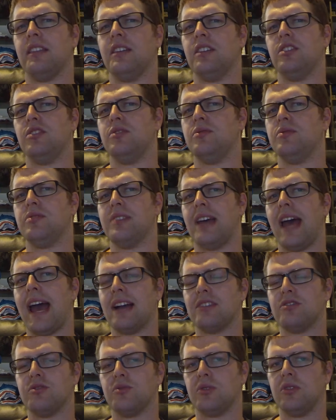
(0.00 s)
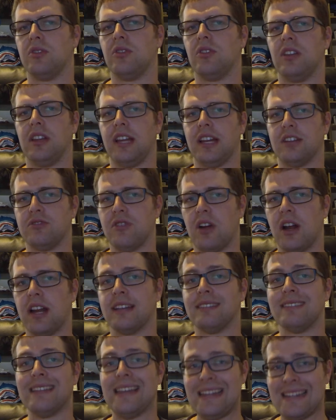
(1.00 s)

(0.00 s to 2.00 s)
that use actual electronics